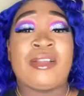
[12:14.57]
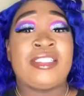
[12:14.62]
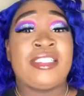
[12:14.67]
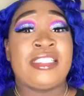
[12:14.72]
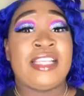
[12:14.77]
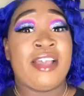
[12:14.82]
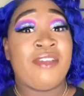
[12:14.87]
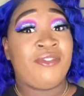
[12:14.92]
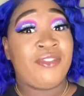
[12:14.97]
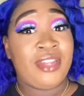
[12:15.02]

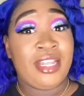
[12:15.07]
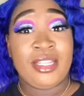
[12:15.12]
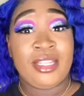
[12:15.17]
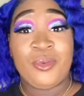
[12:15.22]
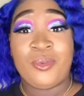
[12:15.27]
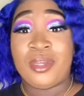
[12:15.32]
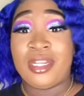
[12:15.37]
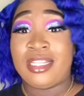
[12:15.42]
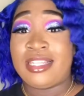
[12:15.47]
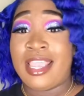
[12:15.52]
definitely
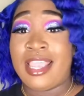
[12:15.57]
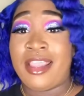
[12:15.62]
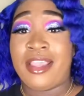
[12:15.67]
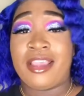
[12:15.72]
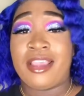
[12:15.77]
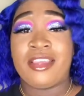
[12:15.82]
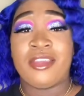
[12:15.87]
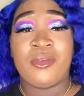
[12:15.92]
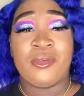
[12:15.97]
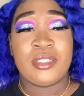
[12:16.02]
want to
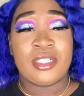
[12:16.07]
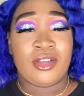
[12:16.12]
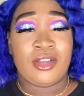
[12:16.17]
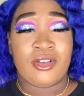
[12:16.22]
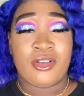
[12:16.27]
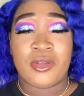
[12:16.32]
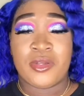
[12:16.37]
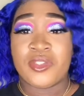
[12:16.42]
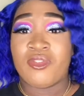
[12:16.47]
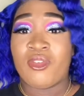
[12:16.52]
thank you
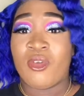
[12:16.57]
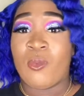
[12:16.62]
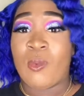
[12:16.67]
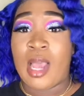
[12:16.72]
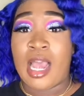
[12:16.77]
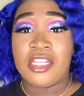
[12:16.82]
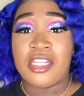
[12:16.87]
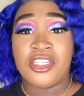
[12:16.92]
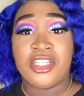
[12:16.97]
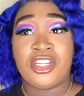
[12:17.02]
dolls for
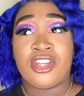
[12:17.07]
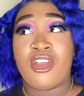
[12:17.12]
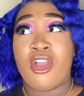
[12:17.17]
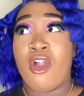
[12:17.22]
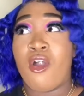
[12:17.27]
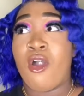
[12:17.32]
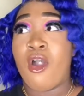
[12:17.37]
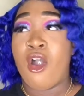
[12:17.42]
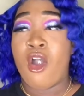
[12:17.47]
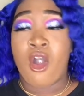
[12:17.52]
watching
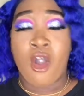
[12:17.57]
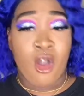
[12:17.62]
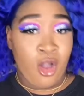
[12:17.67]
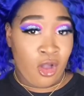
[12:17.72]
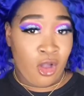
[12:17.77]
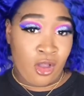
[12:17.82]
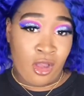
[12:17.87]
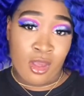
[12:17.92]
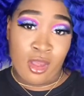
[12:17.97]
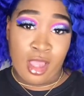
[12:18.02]

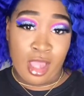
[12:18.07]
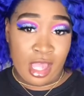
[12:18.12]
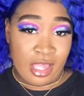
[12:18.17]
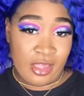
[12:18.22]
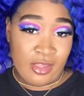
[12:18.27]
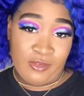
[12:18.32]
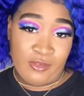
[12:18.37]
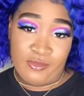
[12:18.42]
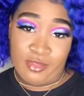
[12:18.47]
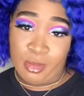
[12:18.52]
all
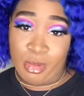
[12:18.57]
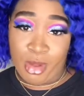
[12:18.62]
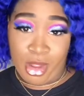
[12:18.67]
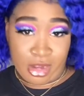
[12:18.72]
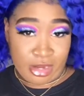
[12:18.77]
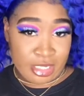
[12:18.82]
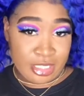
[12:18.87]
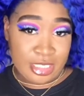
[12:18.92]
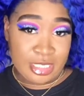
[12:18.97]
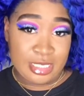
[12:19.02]
of the
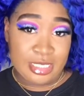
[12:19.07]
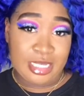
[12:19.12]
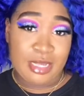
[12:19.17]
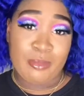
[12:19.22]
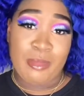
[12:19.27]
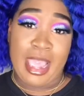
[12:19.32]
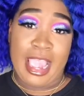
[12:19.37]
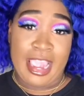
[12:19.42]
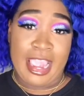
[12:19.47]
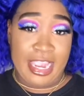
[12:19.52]
parts to
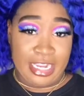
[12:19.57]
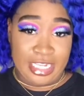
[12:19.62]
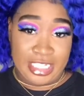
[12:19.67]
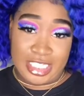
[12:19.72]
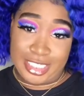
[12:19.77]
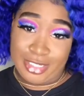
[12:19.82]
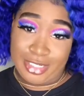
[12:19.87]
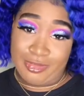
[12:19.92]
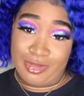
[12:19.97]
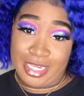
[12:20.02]
my hair
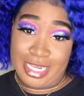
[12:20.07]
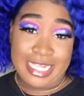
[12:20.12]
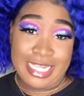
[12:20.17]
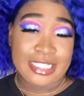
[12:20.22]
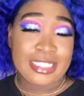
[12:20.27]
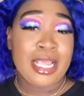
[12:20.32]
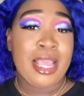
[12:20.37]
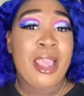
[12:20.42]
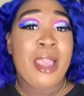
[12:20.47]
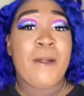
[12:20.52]

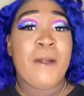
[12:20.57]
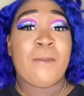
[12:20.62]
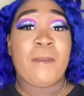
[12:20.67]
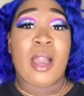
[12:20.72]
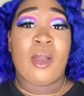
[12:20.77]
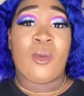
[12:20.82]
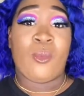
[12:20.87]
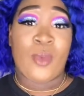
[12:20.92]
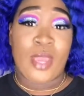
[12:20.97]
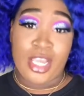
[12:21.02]
series,
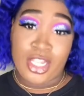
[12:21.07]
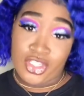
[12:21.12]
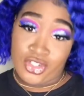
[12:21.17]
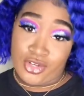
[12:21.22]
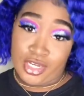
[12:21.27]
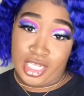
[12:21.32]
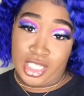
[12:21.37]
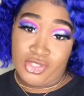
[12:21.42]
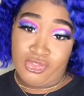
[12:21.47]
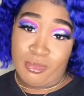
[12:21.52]
my wig
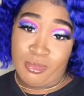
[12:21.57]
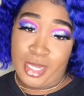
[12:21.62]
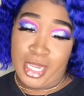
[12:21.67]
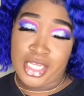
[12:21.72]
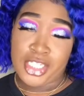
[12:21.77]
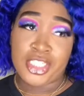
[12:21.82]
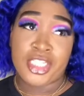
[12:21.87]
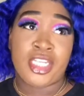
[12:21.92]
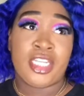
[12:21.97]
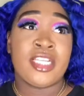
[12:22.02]

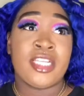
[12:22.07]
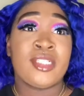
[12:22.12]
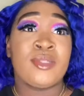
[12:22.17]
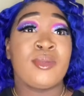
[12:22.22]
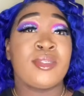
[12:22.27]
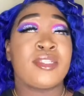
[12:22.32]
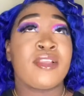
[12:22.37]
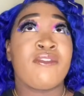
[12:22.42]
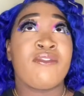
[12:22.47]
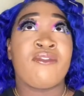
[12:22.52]
transformation. This
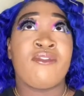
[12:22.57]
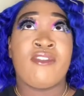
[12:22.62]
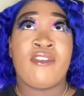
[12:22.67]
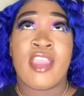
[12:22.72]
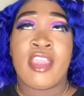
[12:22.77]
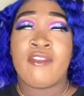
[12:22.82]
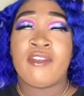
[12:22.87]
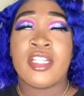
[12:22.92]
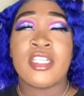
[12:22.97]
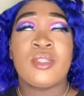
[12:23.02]

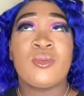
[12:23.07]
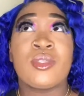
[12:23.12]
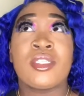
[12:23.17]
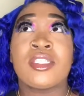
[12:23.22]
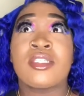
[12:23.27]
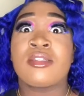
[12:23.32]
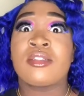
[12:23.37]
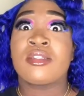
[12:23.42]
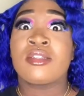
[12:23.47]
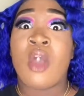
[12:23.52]
was
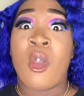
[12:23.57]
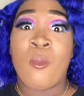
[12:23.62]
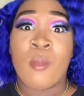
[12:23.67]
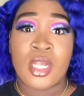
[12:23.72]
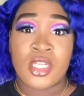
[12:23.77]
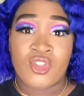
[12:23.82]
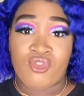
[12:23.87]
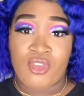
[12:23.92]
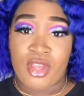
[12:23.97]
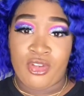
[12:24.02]
so
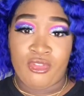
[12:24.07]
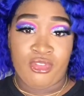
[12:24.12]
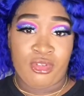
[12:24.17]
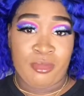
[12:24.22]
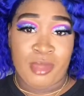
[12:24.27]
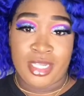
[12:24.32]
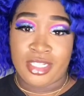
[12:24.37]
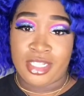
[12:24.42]
much fun for me